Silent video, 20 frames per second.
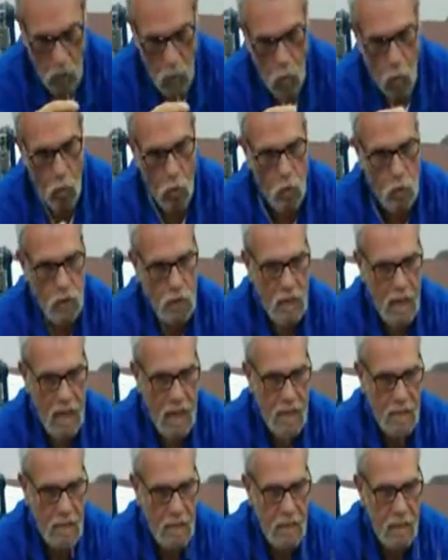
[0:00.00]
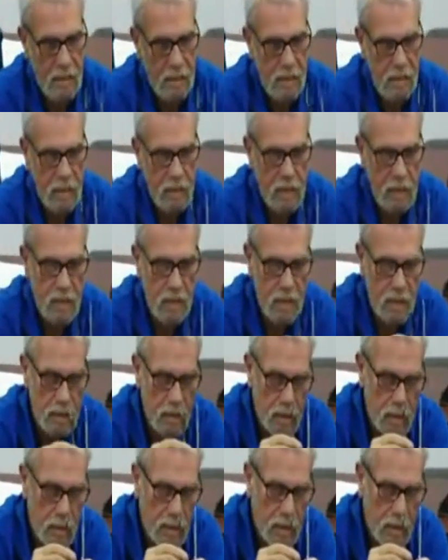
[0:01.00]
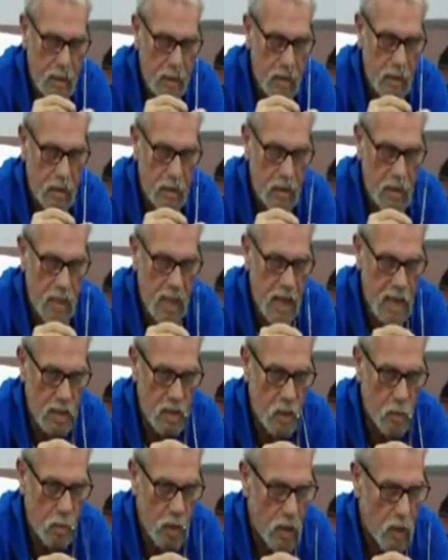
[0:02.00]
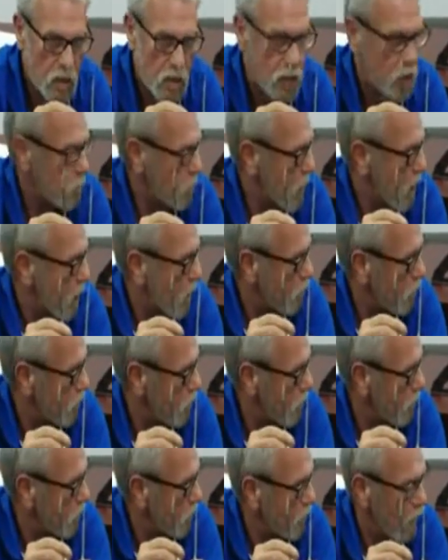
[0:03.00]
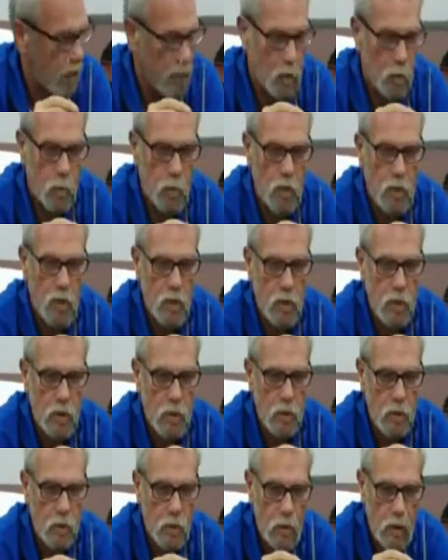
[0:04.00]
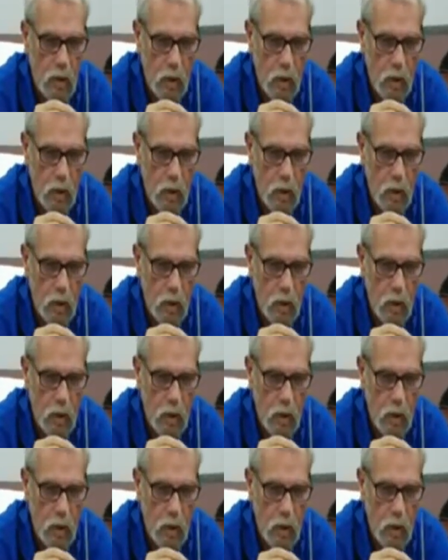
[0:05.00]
Oral size dictates the size of the patient's mouth and the procedure.